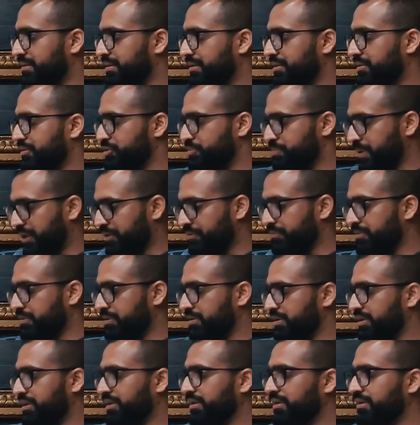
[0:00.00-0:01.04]
respect
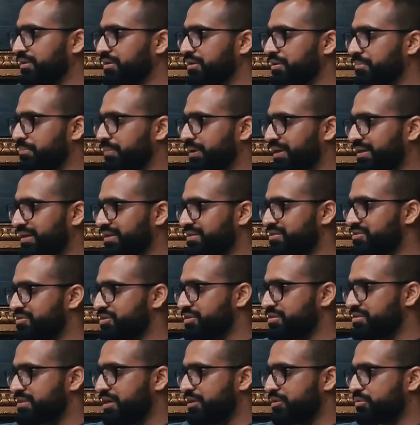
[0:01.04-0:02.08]
worthy, but it's
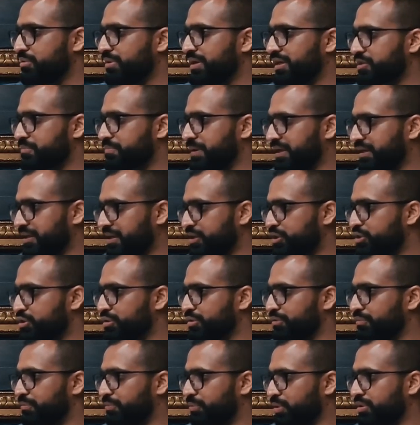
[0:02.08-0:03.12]
just that your expectation
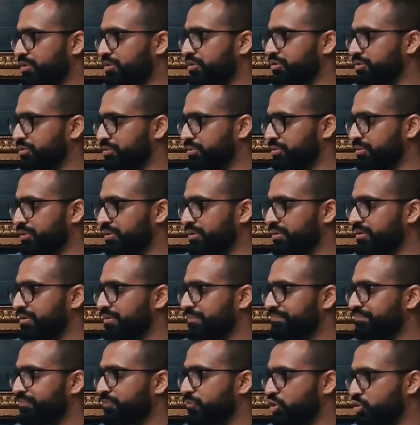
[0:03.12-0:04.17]
of what you're
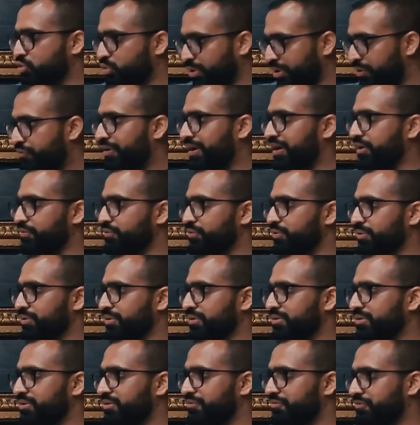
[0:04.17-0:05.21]
qualified for
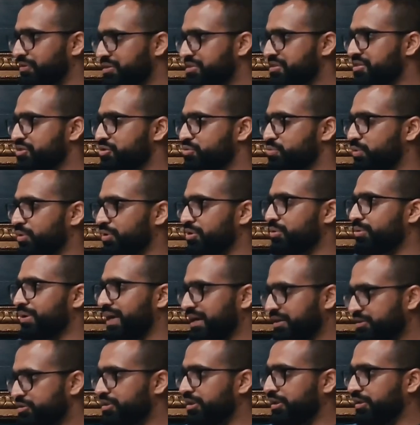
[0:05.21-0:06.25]
versus what you're
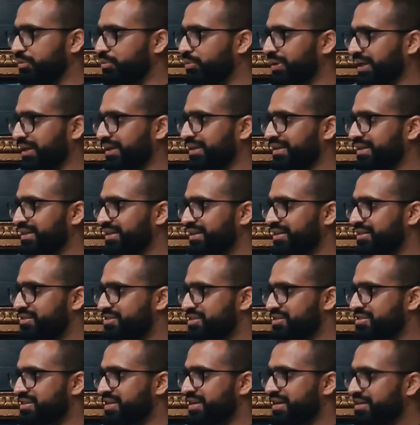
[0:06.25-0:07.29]
actually doing, it
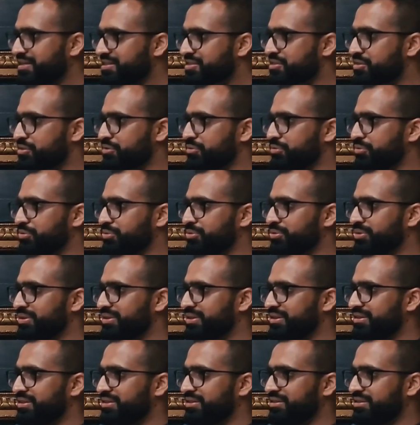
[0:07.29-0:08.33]
just hits you
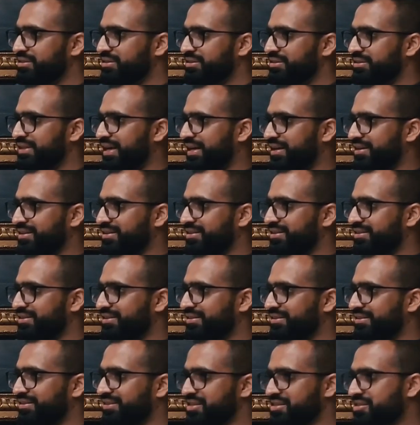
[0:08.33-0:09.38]
that
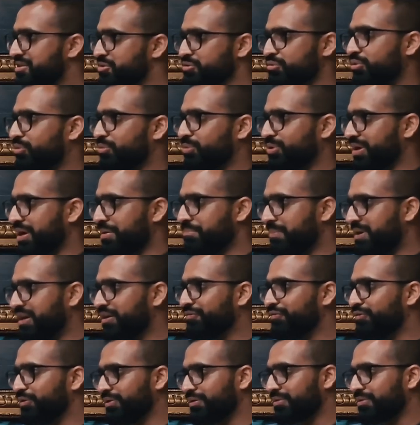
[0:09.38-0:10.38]
this is not what I'm meant for.